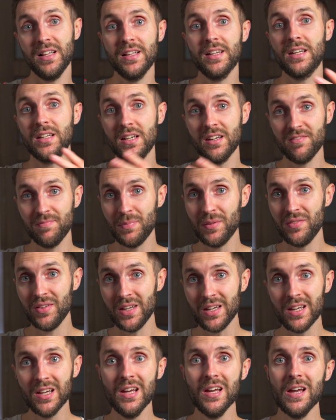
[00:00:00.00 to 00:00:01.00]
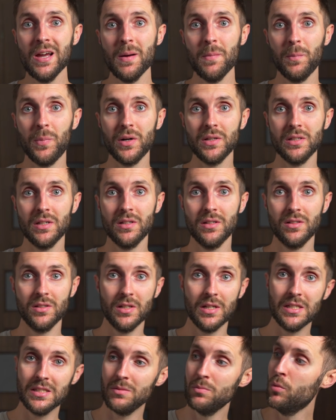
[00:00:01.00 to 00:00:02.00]
like an FPV, but
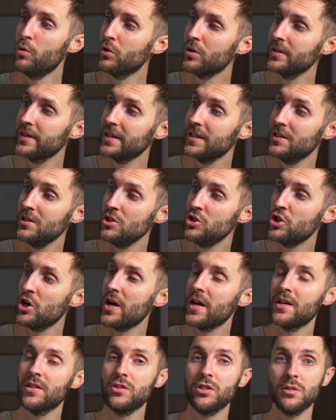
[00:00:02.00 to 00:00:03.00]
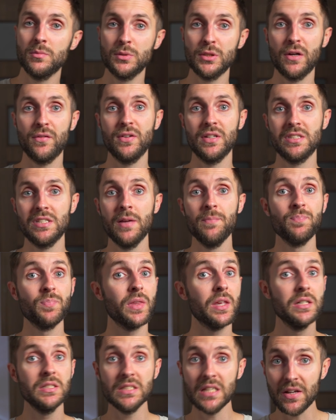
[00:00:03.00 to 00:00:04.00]
is more like a DJI in terms of its
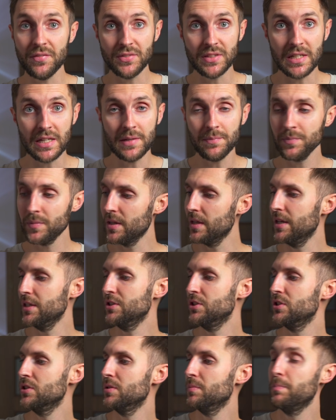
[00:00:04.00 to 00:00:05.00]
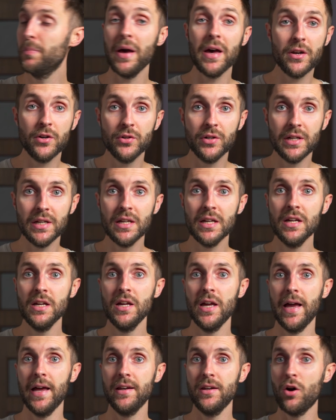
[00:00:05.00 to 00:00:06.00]
safety, its battery,
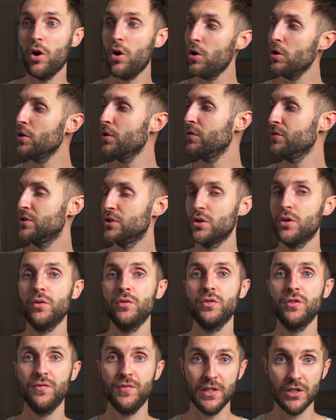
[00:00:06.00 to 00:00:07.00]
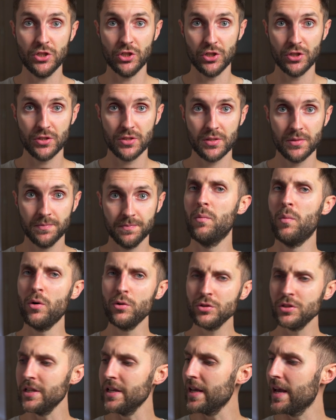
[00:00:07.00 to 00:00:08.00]
and all of those features.
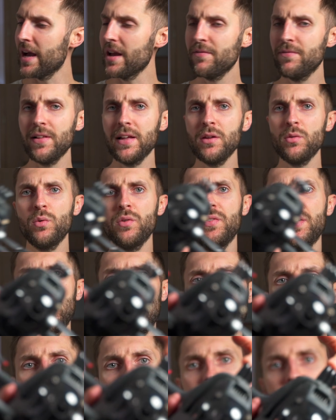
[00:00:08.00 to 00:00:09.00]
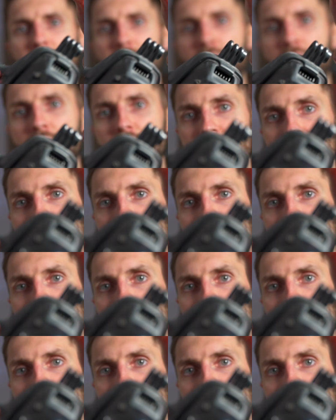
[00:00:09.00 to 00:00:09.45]
Mostly, I fly it with an action camera on